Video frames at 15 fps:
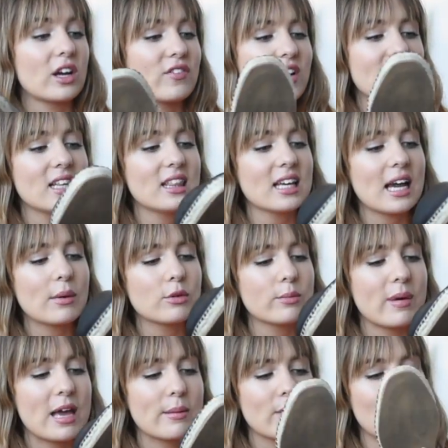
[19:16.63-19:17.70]
If anything, I would
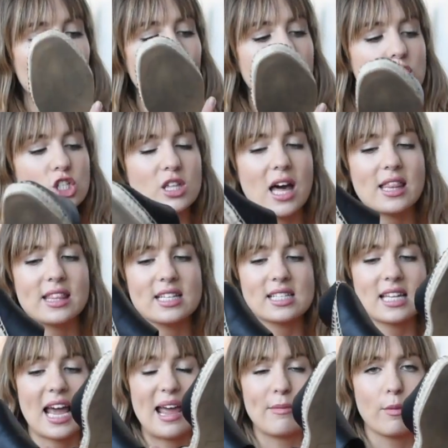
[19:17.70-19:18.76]
maybe wish that this
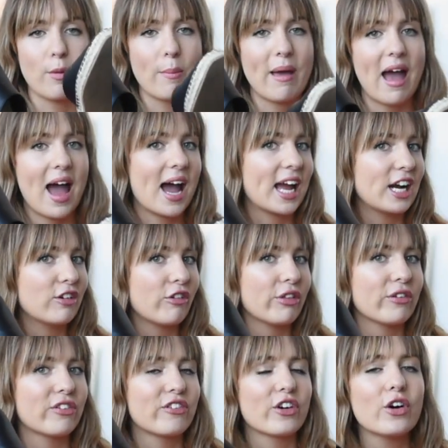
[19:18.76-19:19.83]
came up a bit higher on
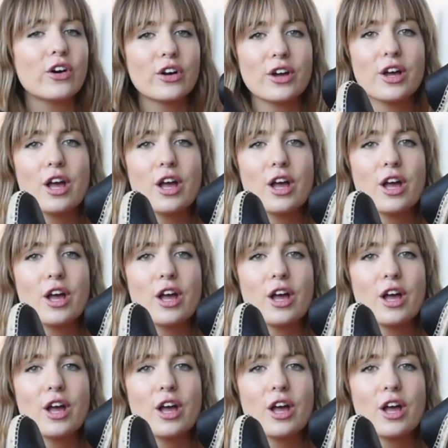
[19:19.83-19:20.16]
the foot.